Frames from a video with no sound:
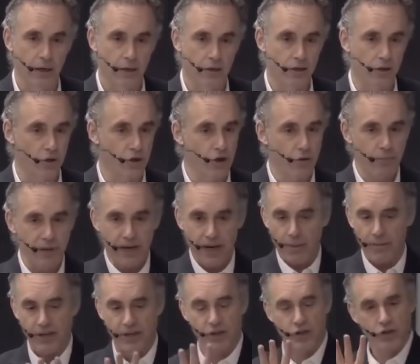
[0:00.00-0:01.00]
So you
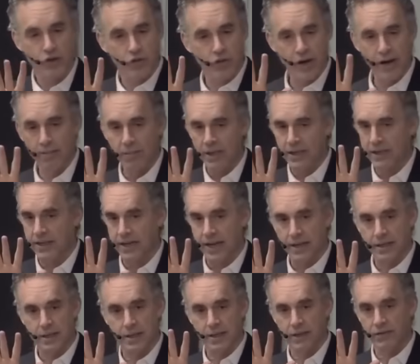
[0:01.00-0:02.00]
become extremely
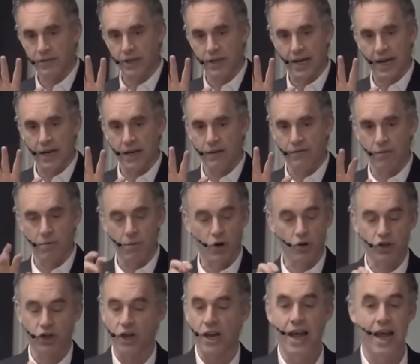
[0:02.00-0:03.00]
sensitive to negative
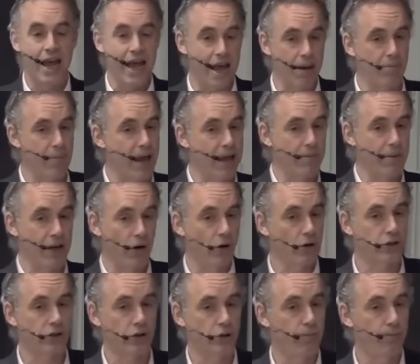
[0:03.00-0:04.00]
emotion, and maybe
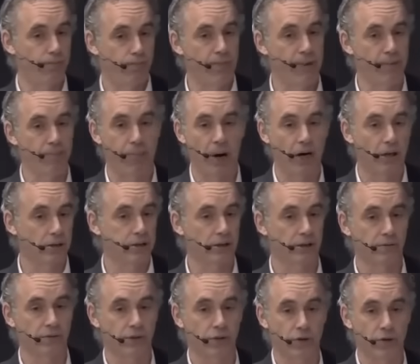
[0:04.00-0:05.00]
also
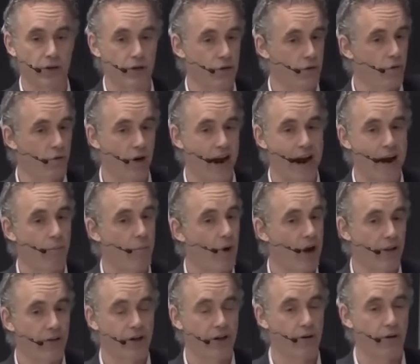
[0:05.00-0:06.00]
impulsive, so that you grab
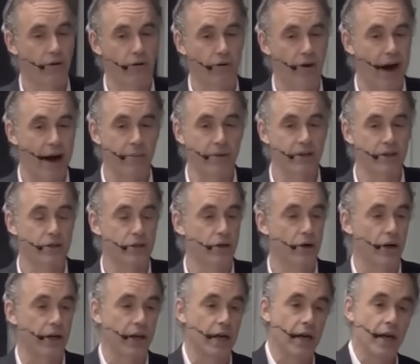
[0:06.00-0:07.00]
while the grabbing's
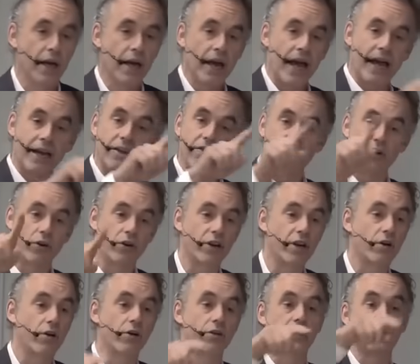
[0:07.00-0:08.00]
good. And if you're
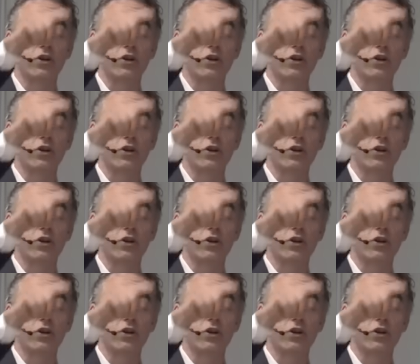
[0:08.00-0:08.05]
nearer the